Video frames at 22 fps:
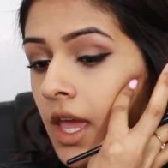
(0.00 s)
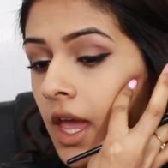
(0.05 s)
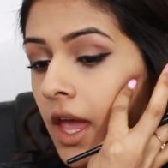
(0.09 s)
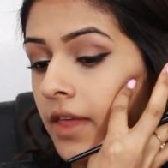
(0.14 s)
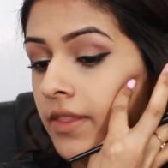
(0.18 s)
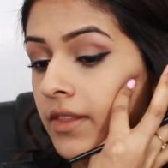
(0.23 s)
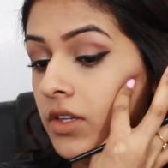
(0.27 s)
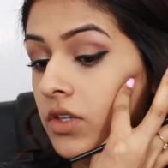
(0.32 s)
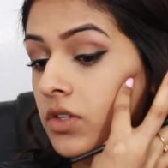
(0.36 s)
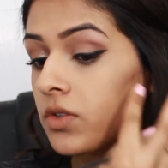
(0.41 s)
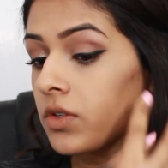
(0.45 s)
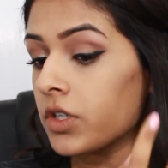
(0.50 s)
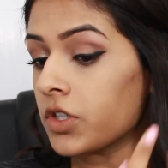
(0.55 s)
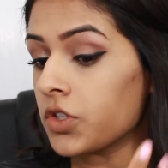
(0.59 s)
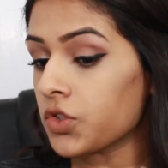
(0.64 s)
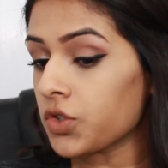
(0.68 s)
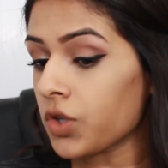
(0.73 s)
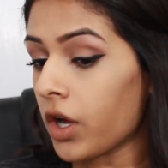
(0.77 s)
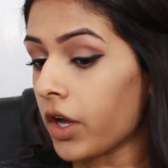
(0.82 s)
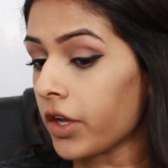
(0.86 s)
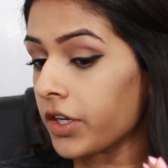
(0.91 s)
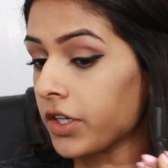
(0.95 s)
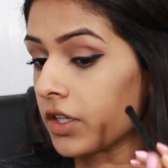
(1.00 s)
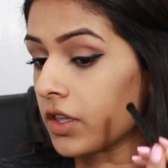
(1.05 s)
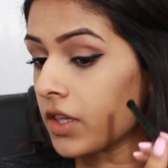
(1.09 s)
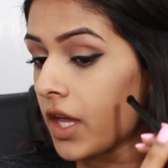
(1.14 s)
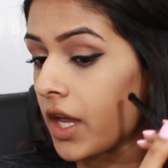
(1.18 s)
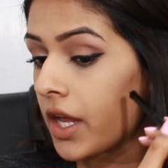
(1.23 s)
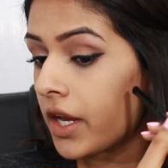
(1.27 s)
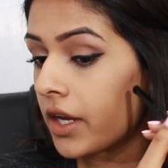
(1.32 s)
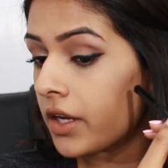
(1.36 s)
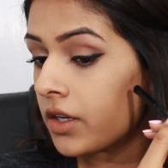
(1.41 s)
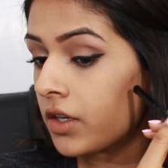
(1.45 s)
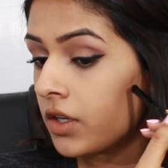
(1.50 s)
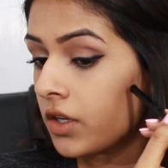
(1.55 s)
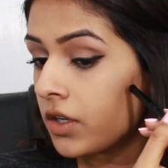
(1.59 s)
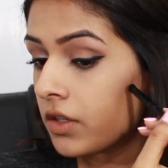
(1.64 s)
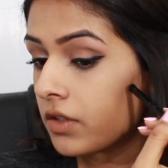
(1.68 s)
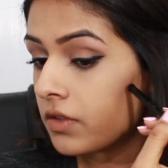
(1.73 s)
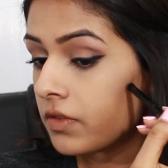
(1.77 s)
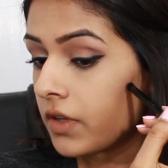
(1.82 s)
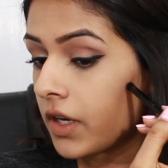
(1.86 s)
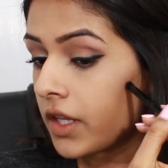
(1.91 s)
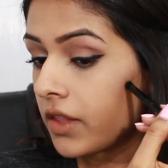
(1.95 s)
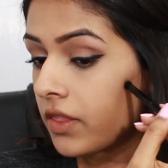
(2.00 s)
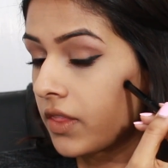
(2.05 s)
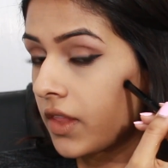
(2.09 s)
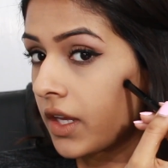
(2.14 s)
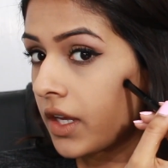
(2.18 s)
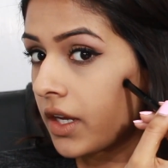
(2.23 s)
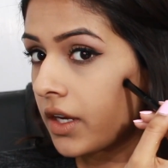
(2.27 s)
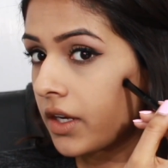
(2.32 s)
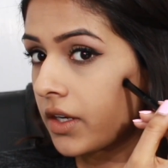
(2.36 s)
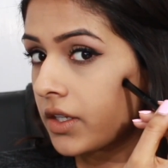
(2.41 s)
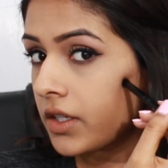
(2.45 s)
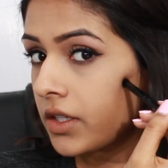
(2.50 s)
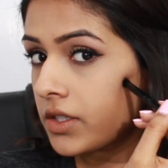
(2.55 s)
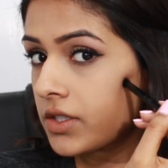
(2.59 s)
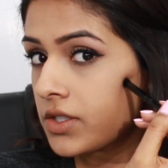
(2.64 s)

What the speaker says: and then you can draw your line right there.